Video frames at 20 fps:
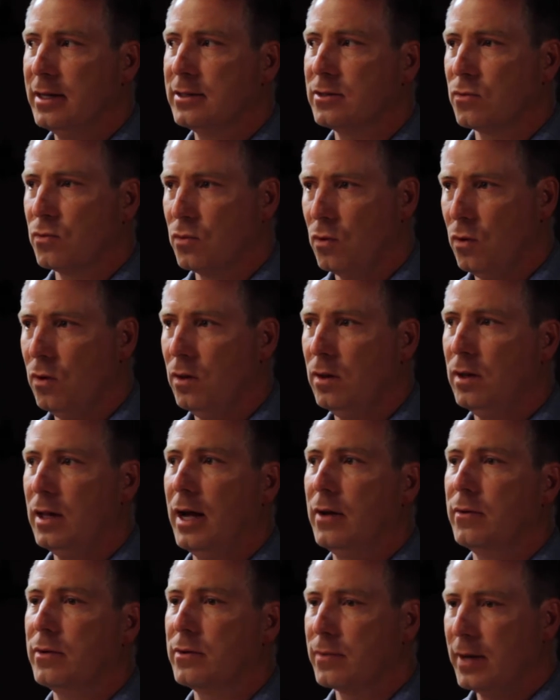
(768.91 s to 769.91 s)
as a role,
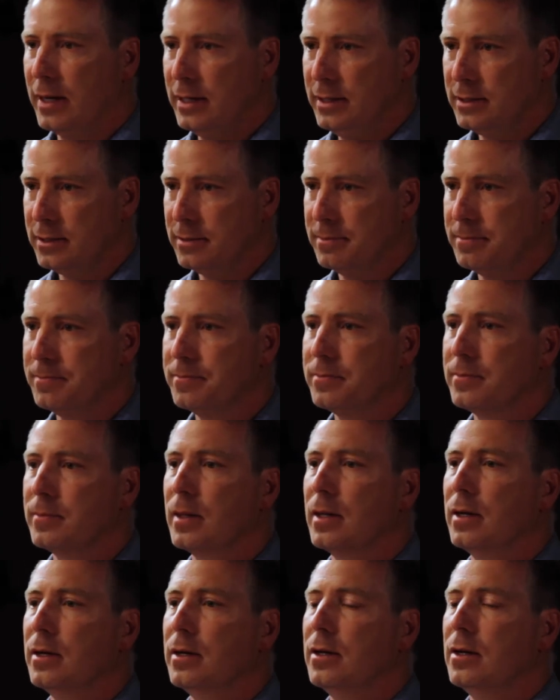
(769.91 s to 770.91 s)
I would write.
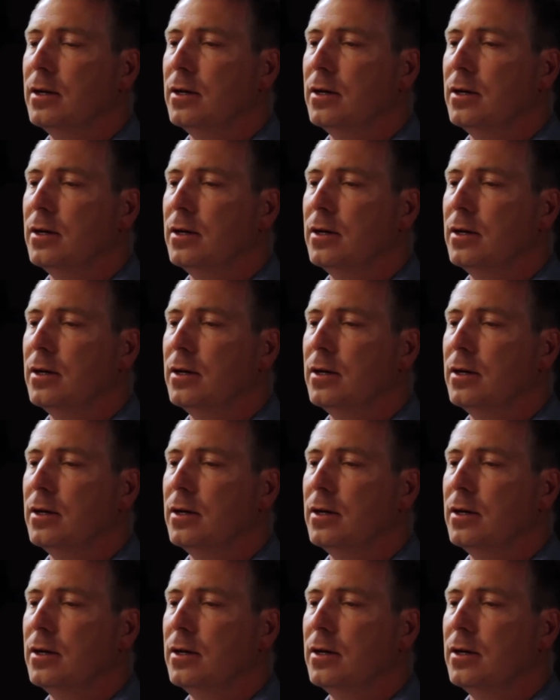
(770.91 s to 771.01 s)
Yeah.